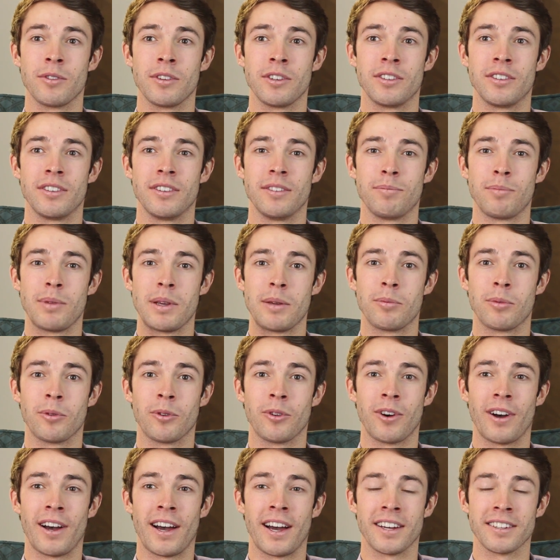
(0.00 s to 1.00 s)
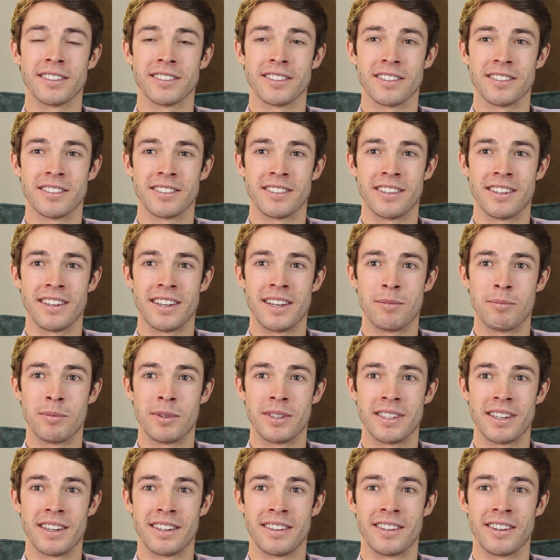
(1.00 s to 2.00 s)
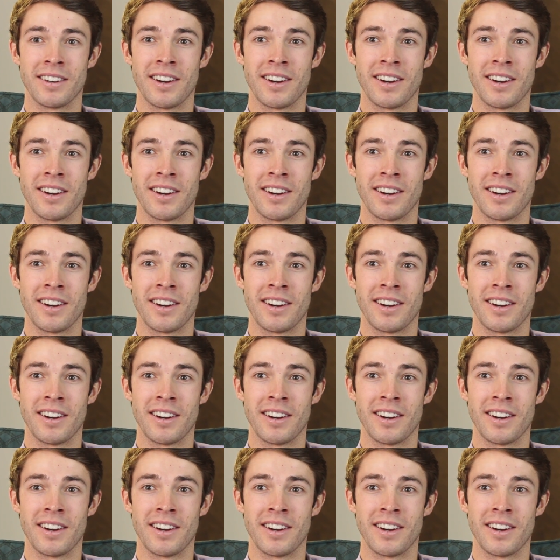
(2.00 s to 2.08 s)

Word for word: we people will ask us to imitate